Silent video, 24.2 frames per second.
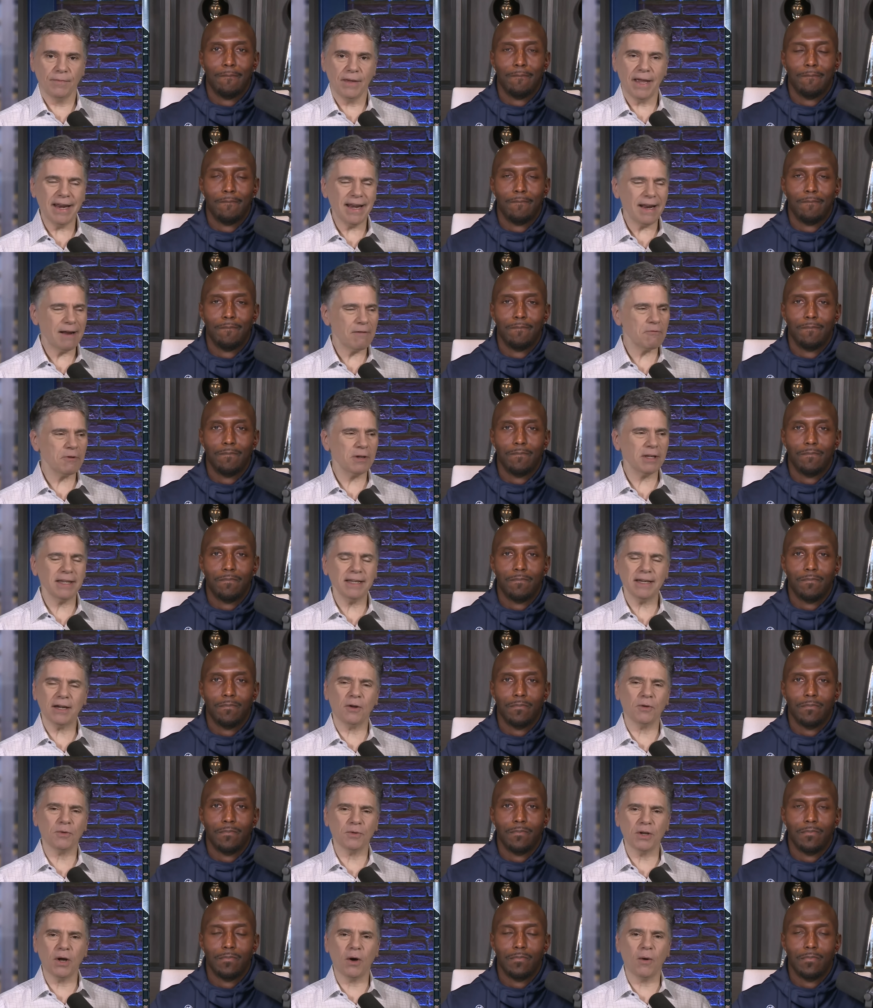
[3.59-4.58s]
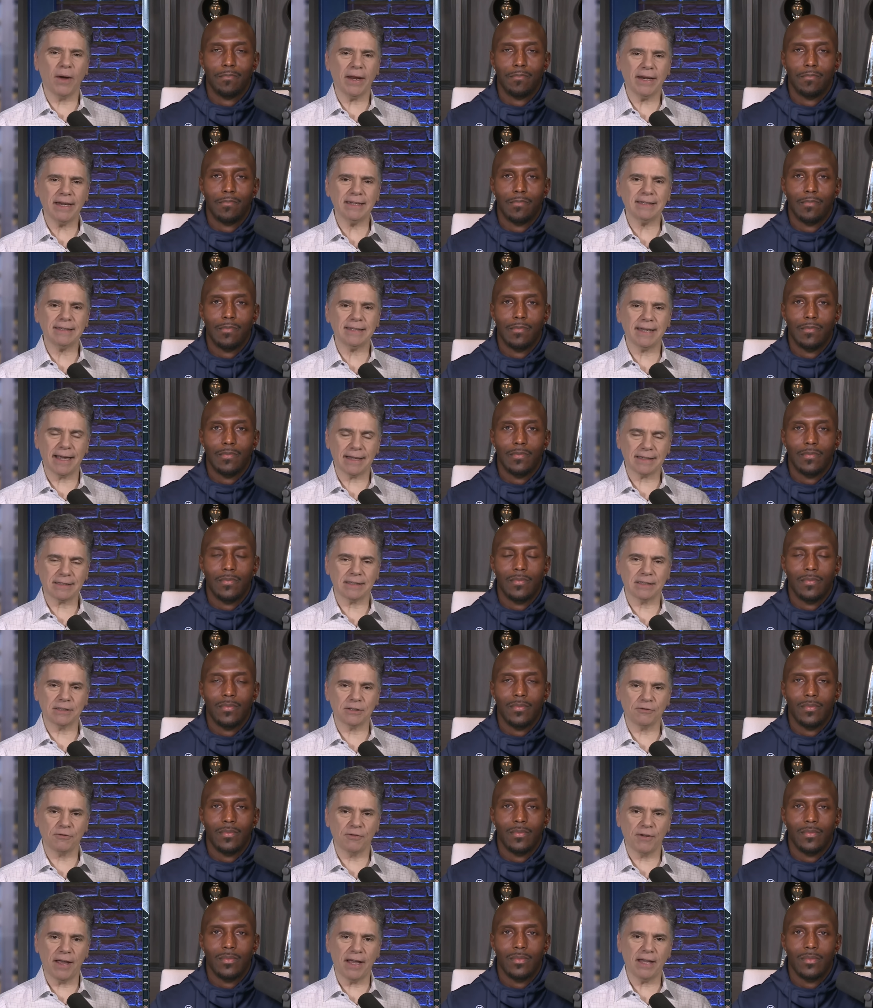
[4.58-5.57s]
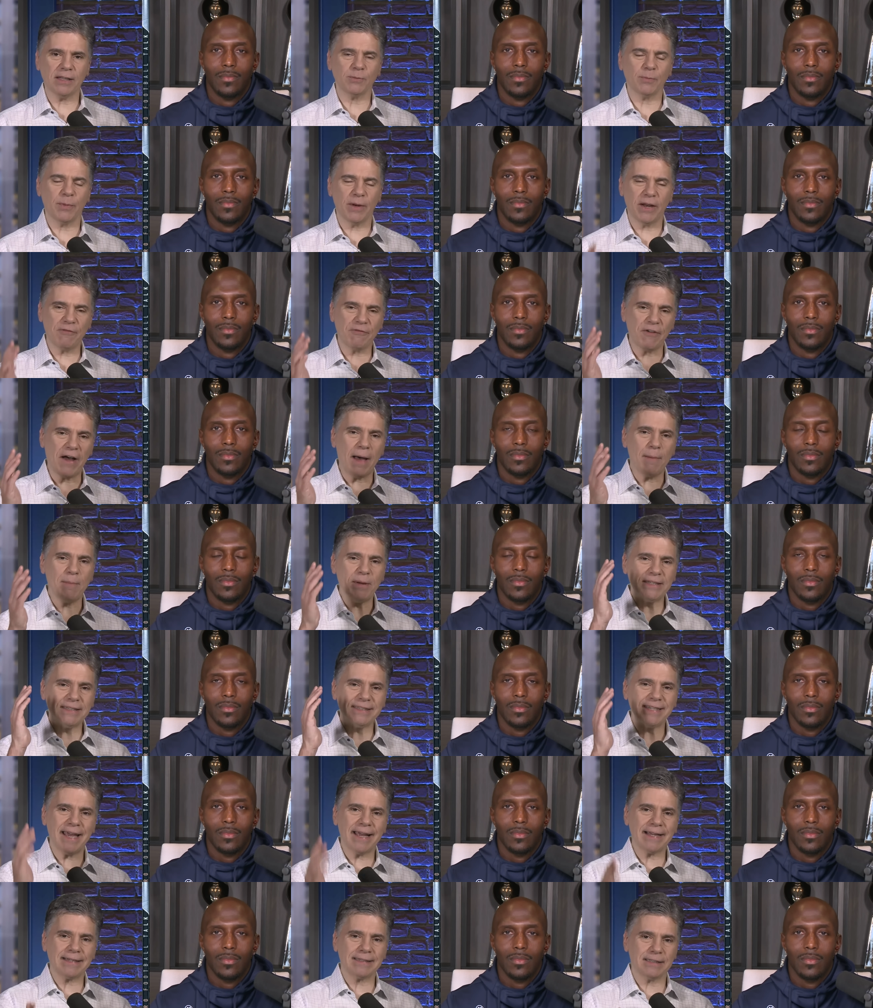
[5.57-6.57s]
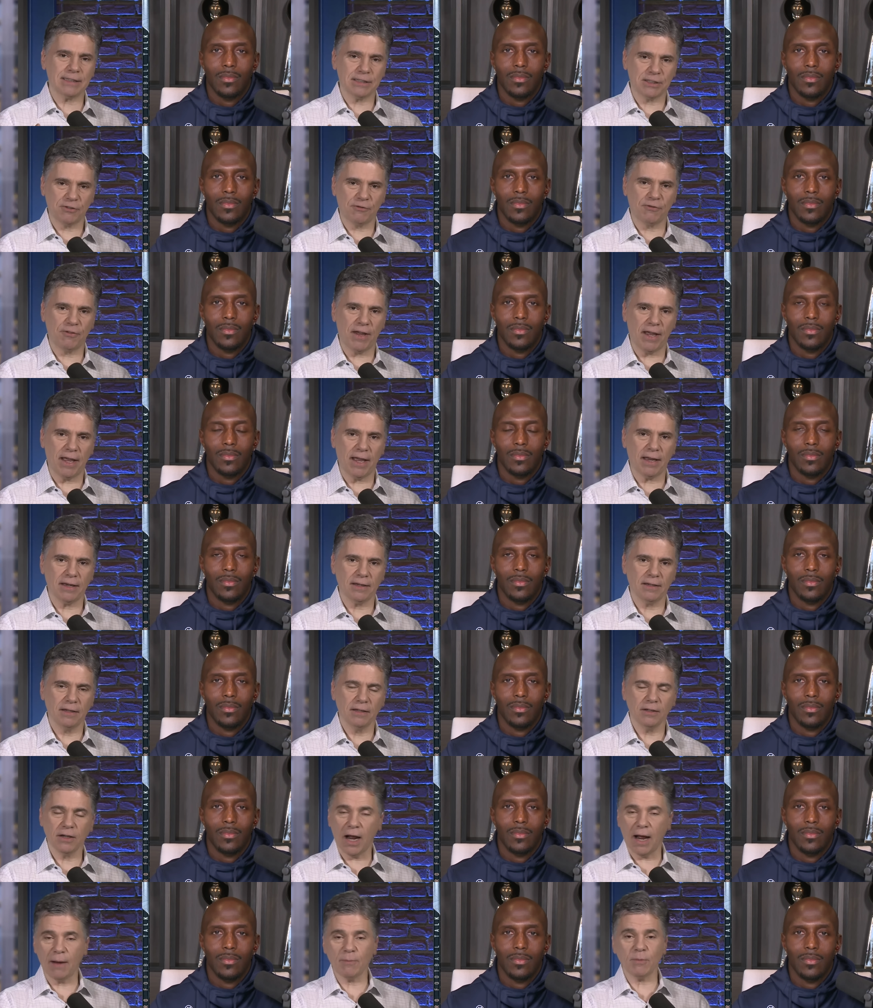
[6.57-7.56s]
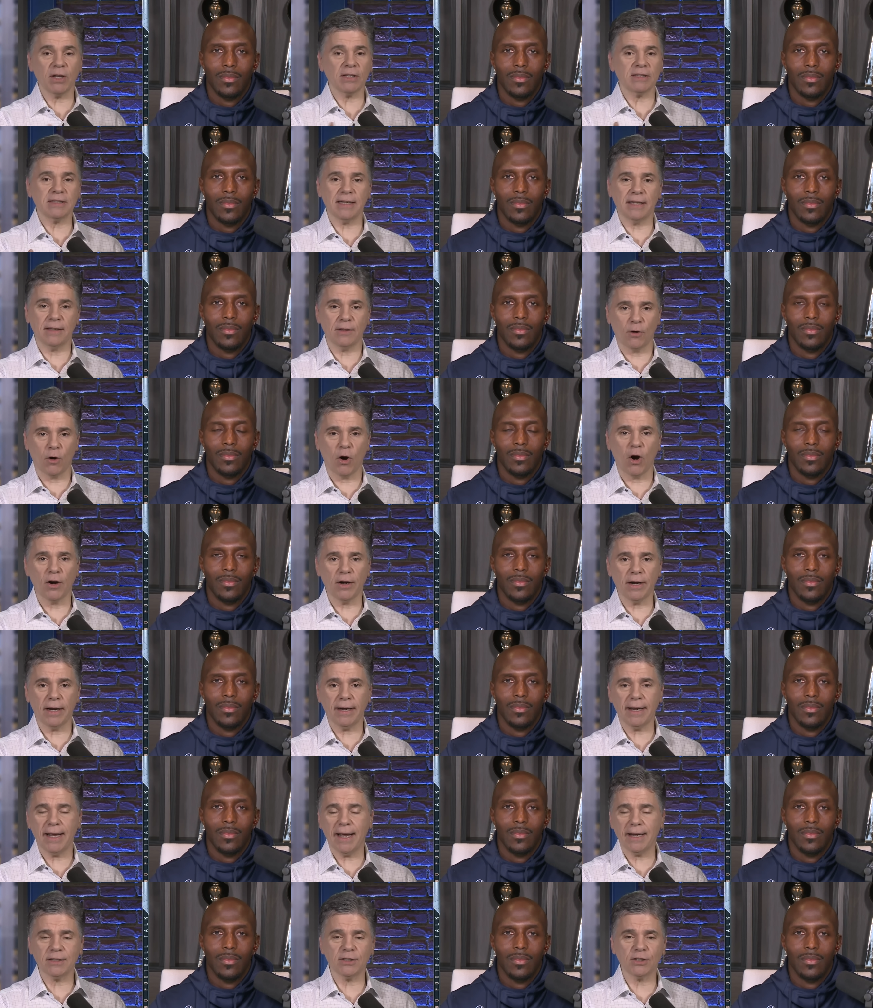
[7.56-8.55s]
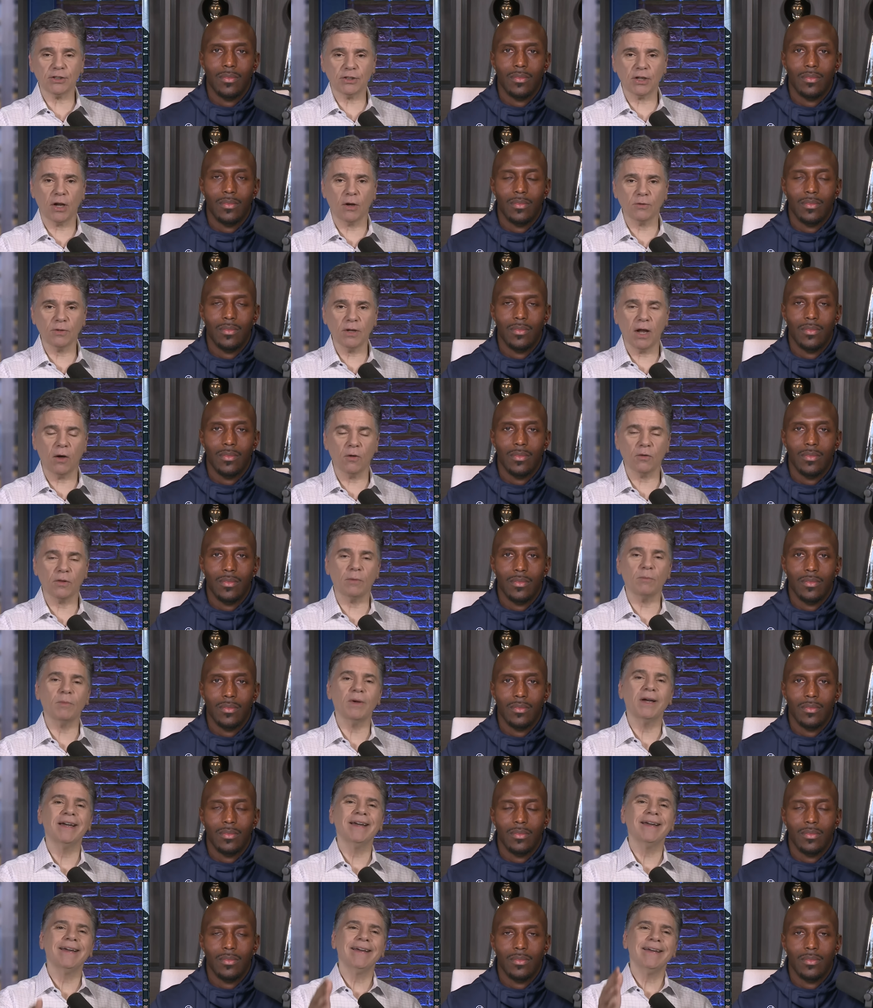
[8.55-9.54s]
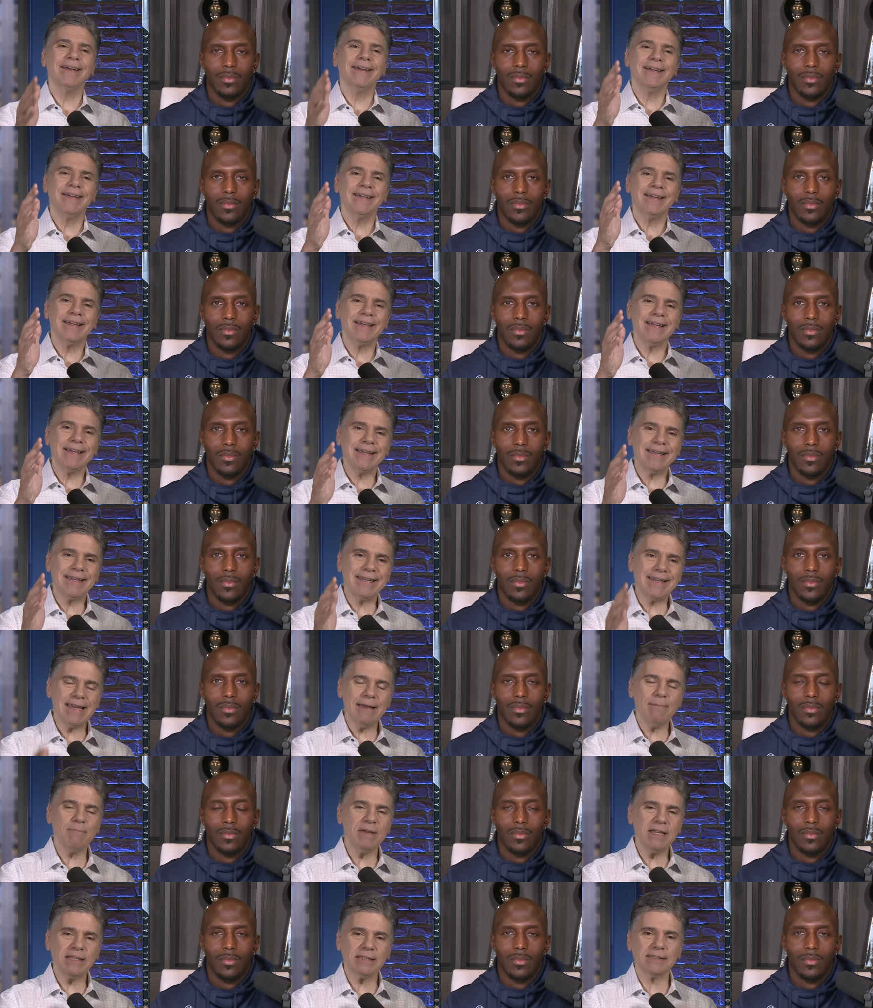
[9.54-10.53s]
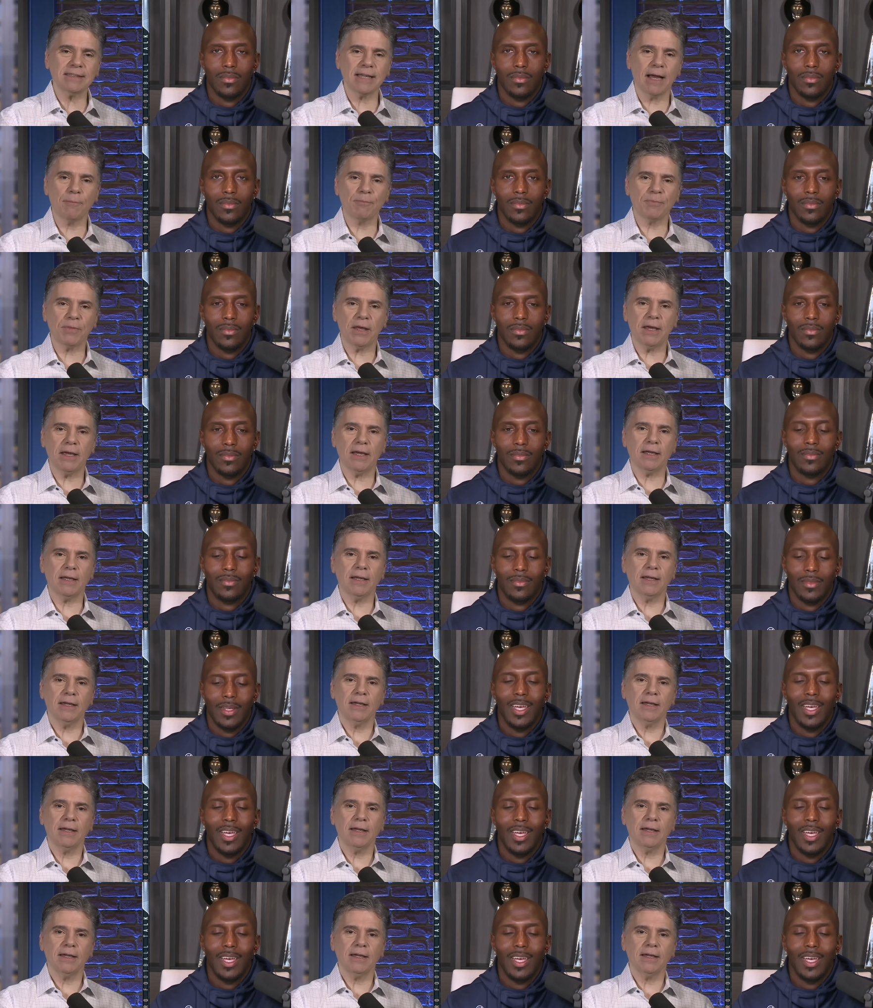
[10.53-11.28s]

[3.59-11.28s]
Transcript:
Speaker 1: and I really don't know any Texans fans, but if I'm a Texans fan, no, I'm not saying there aren't any, I just don't know them. Give me something